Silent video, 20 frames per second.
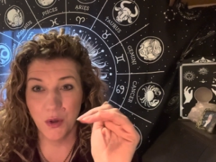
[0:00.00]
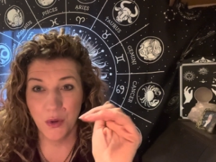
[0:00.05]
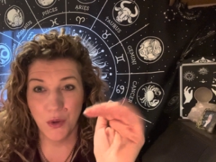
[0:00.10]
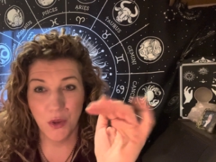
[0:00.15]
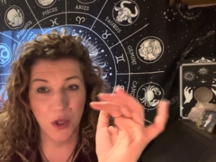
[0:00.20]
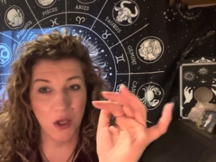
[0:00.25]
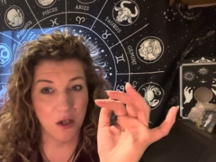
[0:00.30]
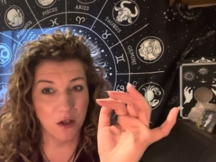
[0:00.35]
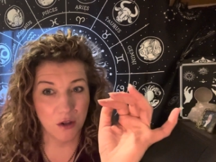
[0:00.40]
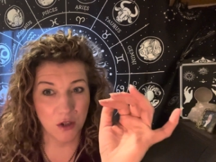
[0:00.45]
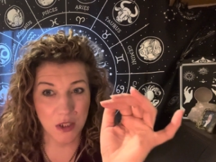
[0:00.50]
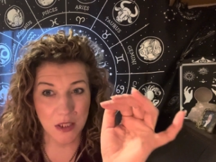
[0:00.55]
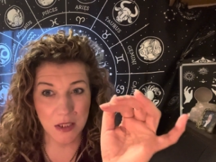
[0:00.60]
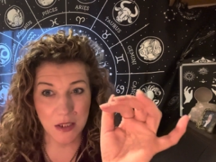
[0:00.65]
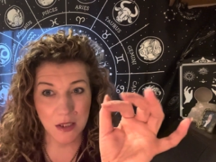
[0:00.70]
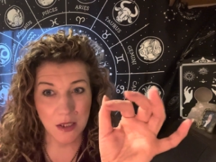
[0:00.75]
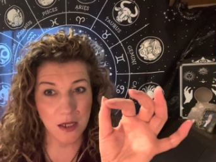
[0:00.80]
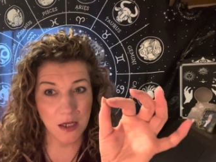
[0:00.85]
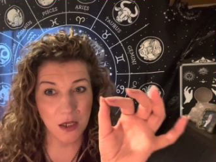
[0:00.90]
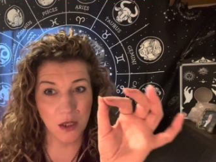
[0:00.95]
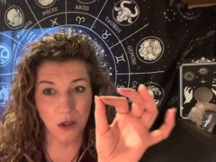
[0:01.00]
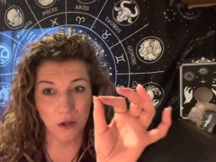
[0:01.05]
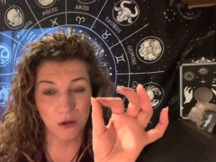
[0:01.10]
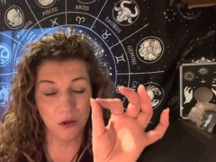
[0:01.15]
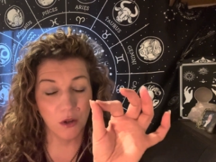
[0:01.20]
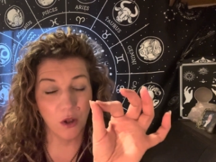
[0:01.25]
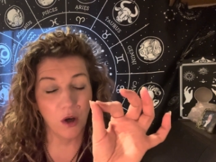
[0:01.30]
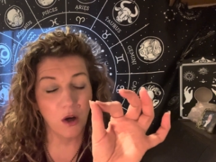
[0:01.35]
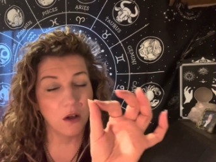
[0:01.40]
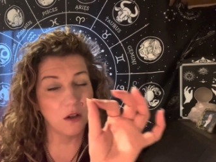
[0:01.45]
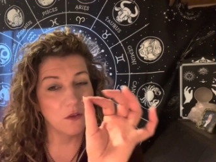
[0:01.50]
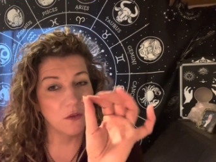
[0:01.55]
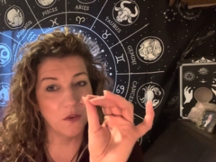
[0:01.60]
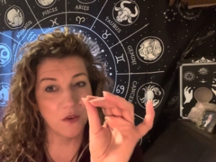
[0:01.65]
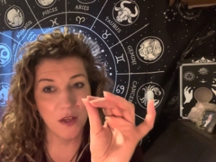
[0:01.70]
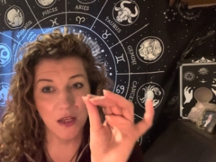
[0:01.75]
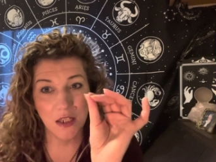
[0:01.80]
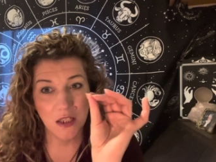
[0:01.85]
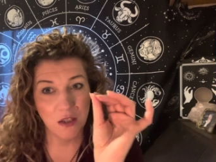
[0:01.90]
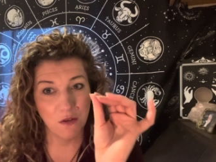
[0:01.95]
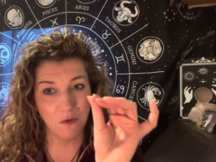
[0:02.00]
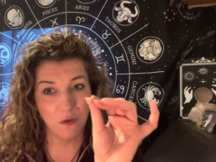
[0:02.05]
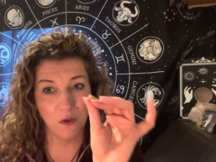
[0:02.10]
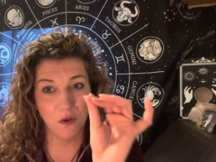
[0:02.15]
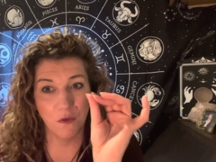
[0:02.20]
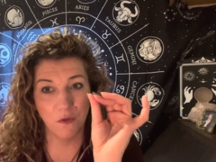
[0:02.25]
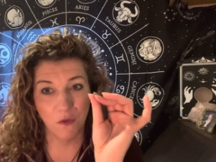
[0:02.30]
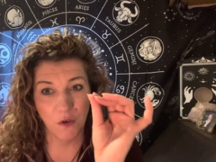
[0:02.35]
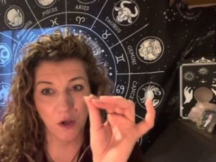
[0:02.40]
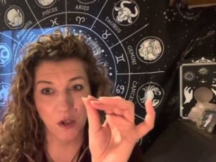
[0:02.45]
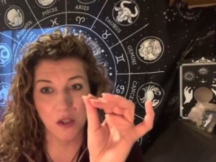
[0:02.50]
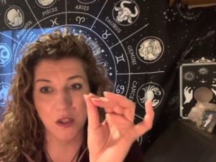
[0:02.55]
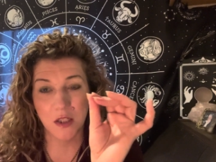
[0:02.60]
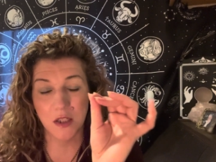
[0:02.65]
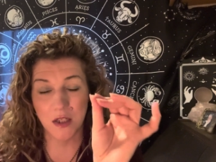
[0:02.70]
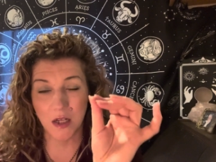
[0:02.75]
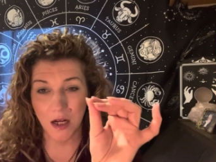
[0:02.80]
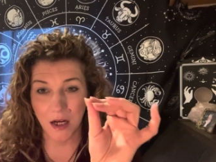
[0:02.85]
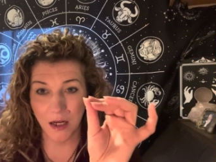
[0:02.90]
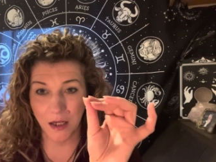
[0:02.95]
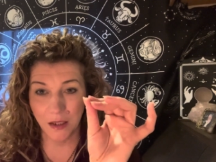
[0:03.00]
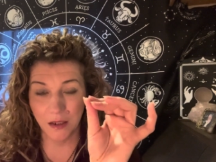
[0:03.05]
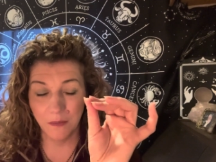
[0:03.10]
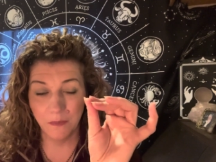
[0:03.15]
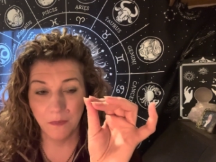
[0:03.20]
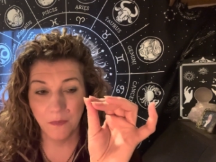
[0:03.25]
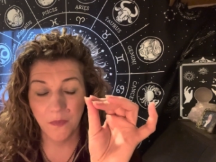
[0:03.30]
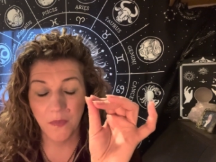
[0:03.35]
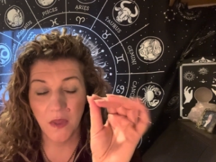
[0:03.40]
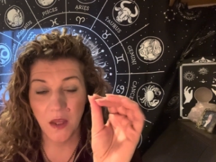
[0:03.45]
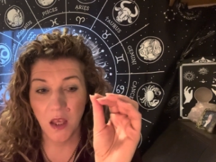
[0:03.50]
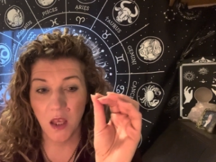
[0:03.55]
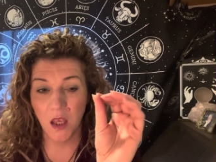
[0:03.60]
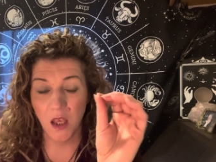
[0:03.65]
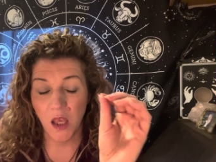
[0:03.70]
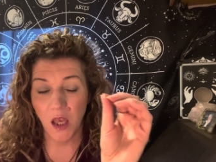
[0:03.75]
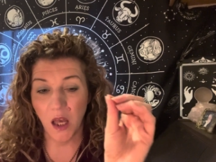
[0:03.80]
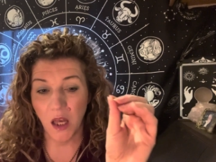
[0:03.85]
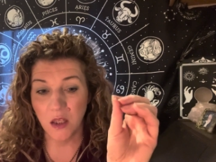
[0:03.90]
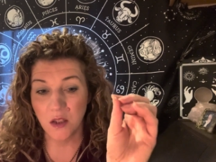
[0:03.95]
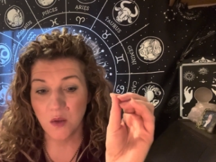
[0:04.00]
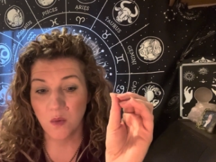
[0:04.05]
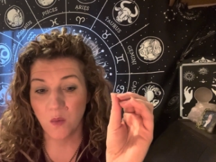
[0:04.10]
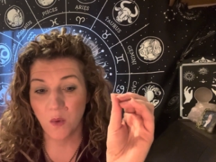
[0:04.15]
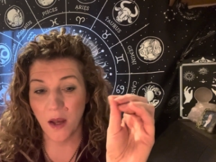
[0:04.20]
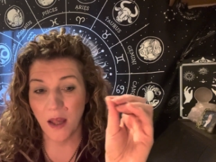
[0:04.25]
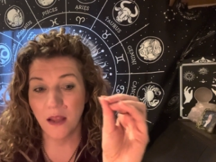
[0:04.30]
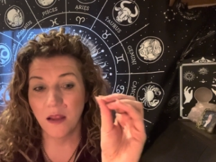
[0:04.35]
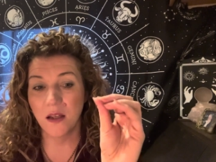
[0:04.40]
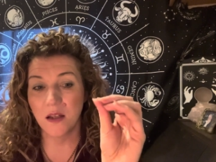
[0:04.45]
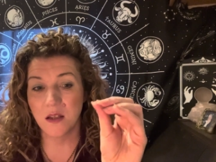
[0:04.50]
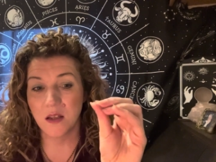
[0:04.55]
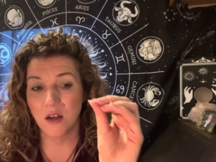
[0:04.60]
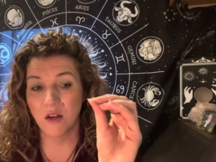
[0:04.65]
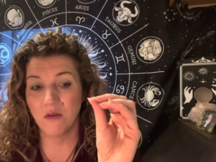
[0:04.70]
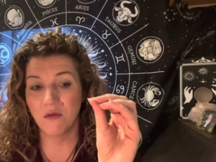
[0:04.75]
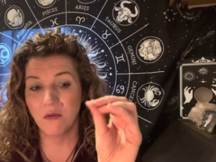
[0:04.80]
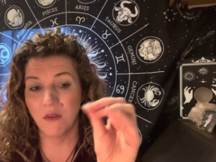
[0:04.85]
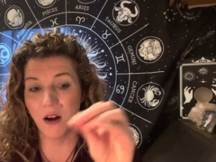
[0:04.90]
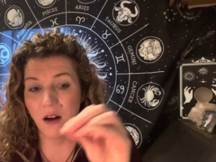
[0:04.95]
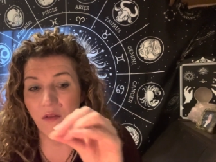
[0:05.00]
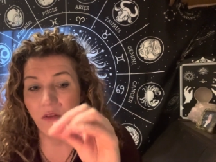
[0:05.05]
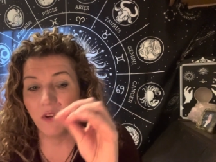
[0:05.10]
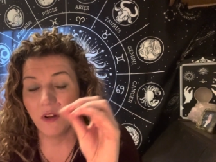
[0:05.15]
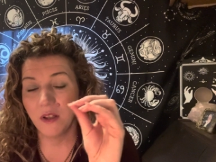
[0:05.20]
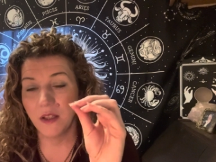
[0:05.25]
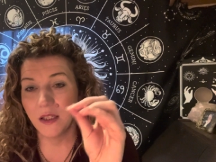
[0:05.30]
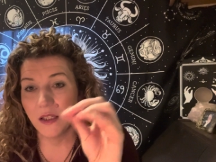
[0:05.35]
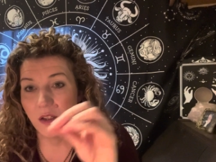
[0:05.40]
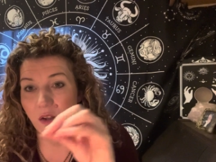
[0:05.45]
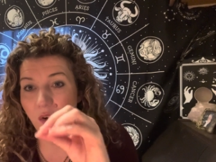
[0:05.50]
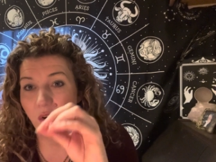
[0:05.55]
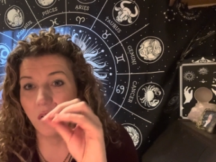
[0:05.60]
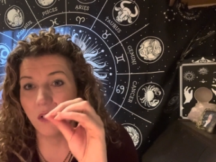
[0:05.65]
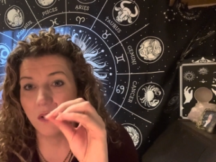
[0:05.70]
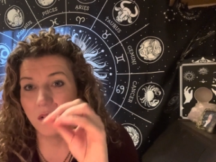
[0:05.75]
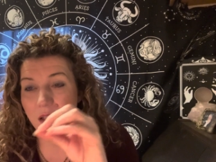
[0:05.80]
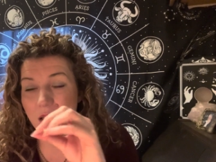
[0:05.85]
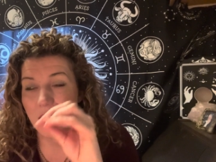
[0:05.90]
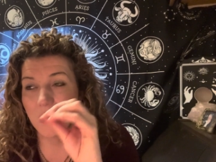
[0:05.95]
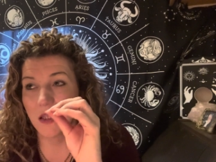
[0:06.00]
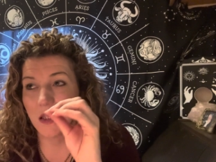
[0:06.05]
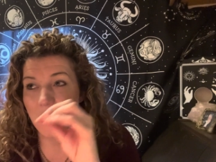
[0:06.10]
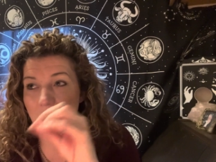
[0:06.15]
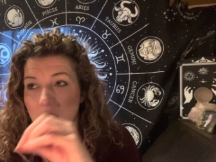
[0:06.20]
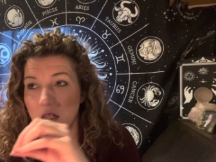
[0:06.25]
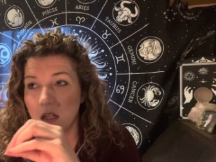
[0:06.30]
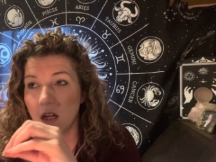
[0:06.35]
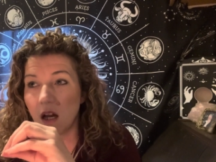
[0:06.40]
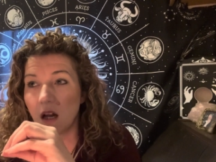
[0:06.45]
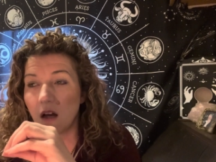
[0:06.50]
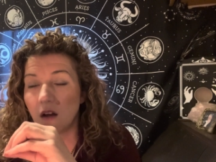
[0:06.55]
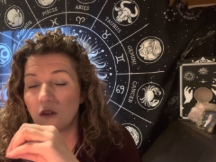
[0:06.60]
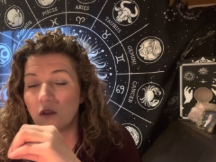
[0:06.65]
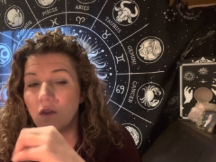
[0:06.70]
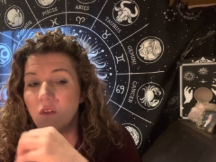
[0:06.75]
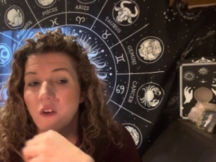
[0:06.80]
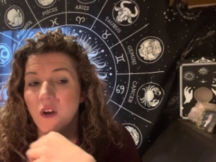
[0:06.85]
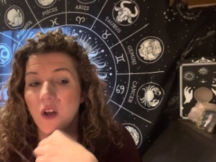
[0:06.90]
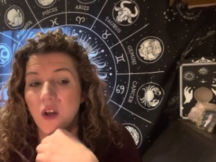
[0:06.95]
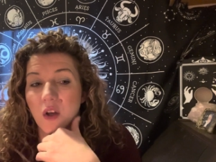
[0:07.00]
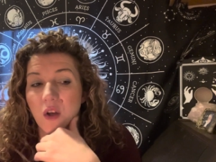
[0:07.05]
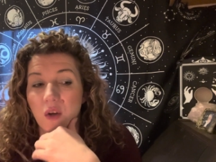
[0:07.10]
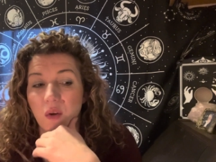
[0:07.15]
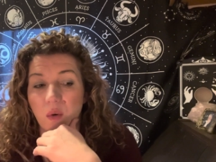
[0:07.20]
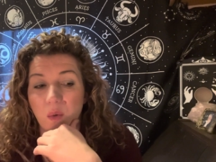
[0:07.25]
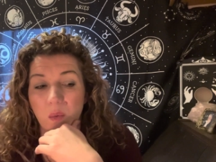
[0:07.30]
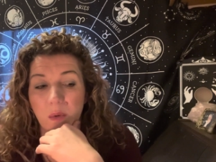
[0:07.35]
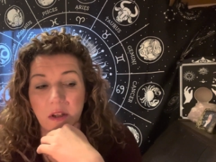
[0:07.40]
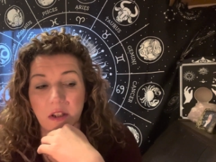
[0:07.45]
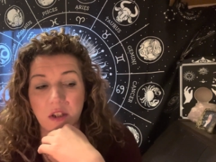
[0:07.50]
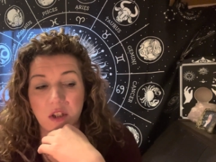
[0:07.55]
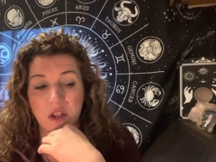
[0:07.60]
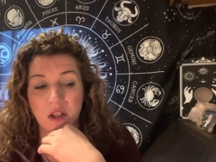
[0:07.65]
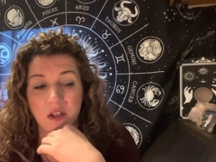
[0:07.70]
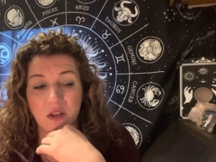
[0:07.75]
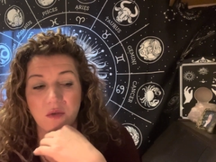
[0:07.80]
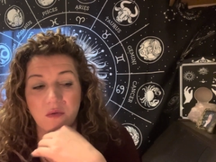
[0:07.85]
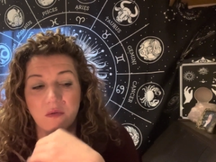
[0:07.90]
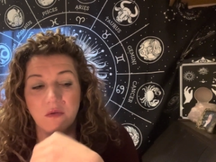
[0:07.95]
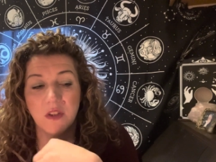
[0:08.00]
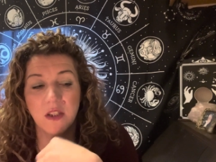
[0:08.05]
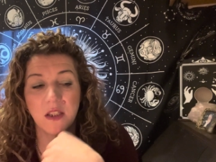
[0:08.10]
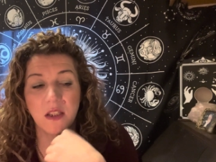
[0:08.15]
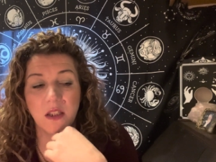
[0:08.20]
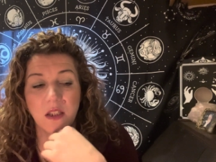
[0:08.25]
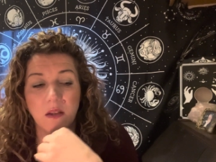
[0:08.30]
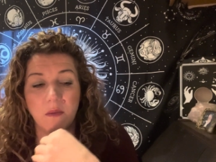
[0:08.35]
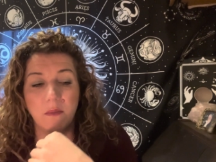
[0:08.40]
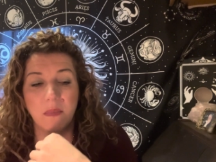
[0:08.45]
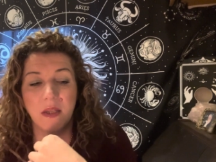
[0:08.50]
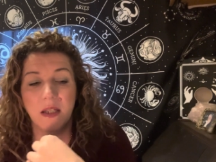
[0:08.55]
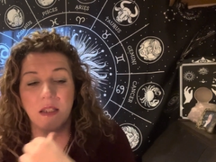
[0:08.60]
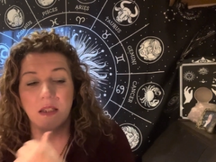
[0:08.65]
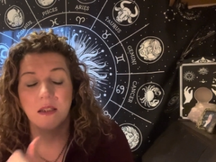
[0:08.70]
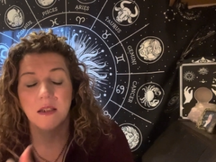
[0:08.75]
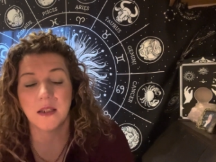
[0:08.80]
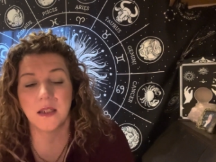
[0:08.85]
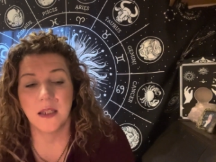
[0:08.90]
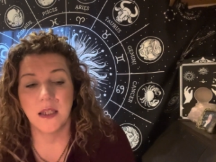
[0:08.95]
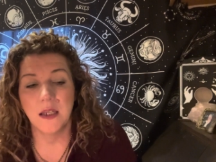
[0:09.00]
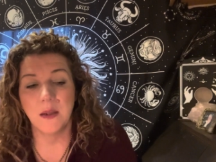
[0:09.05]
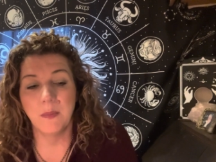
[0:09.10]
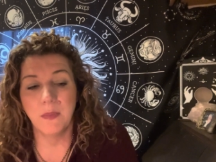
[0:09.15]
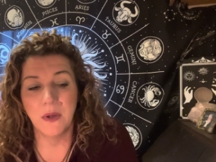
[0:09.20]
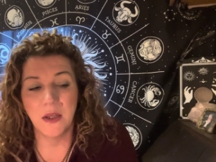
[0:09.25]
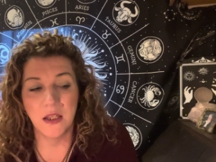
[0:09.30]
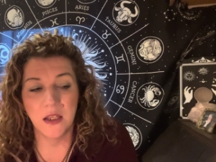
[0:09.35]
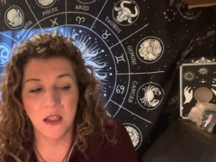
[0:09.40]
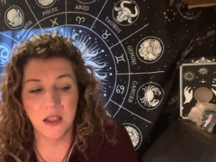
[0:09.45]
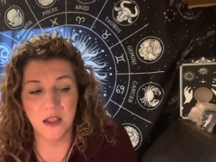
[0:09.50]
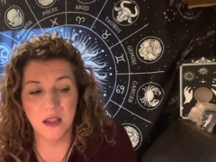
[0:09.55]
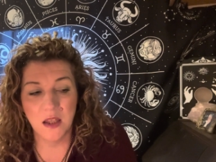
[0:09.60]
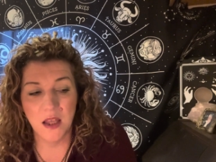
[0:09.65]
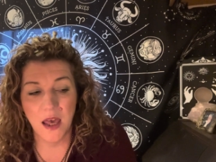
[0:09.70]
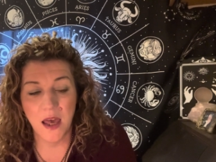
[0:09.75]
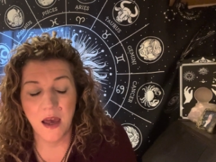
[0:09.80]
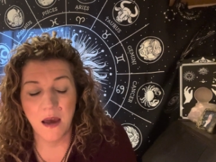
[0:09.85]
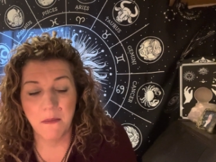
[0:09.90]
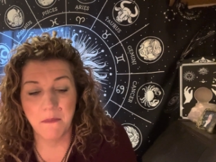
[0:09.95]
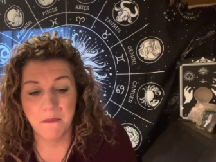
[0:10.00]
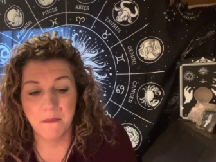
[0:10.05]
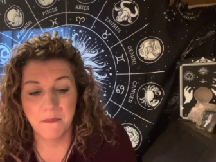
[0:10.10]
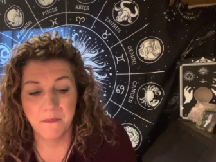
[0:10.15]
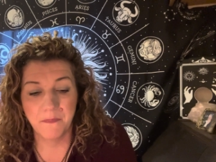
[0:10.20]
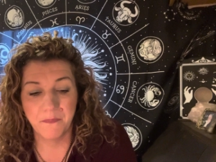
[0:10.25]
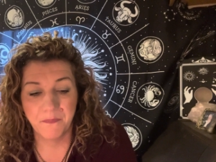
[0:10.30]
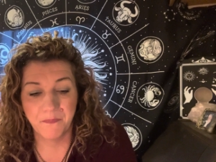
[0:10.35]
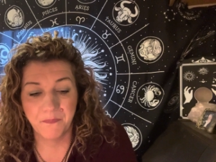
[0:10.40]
They are seeing a lot of things for the first time, as well as unraveling all this stuff, which has really been keeping them